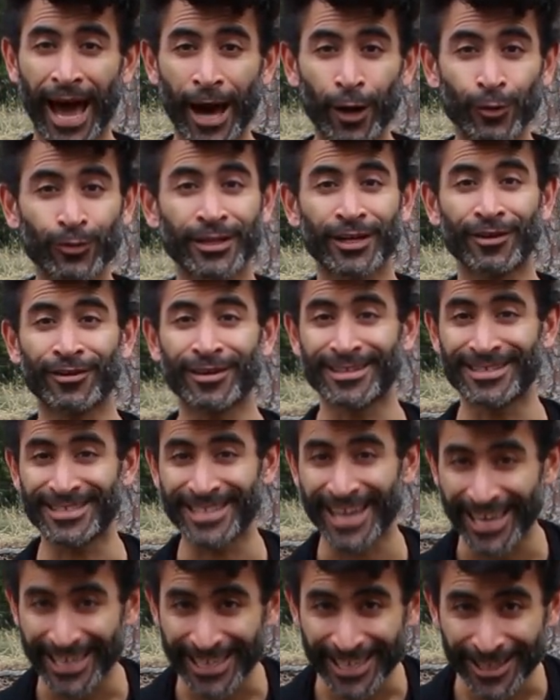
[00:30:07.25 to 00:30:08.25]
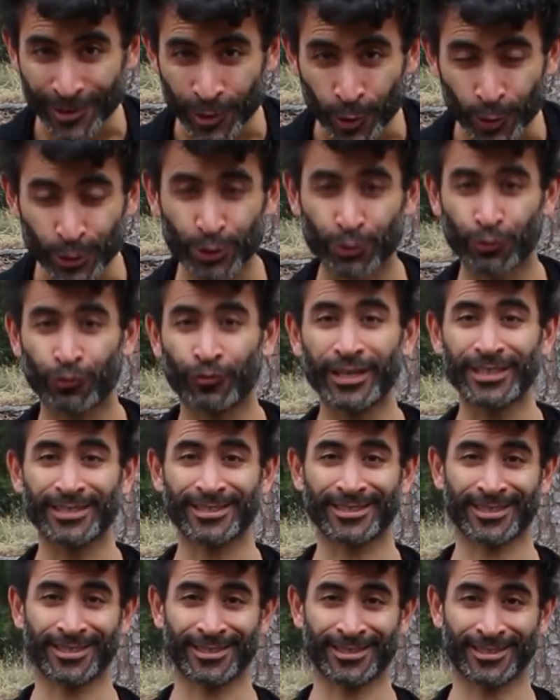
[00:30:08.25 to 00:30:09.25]
out there and taking those
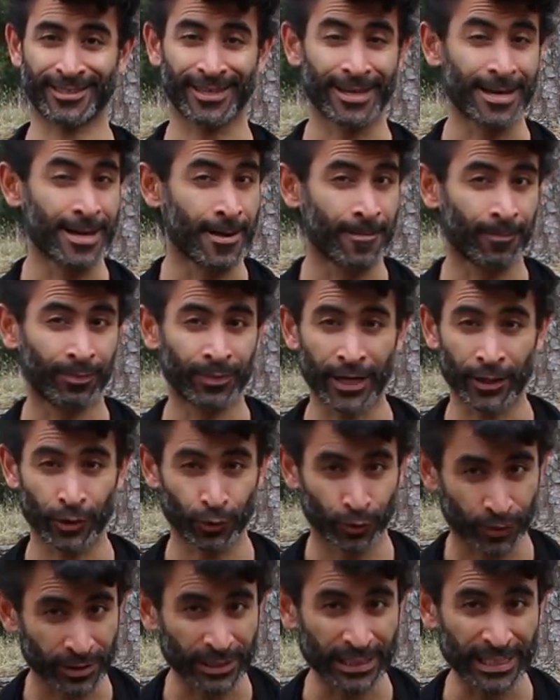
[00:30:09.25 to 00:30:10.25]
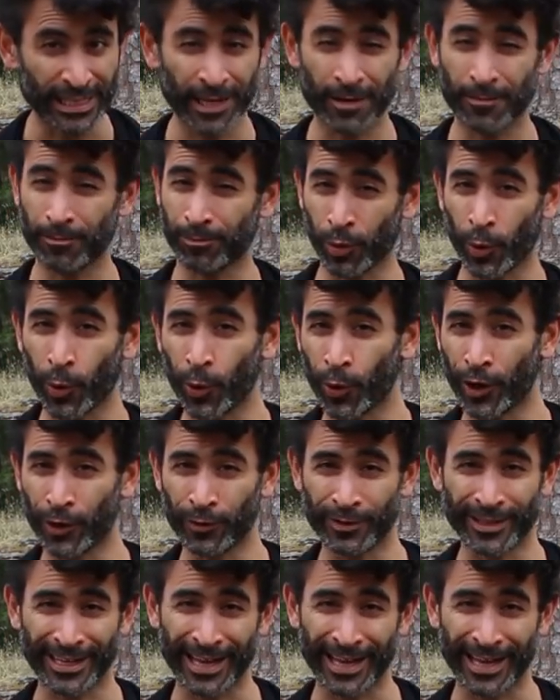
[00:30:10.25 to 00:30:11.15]
risks that you see in porn.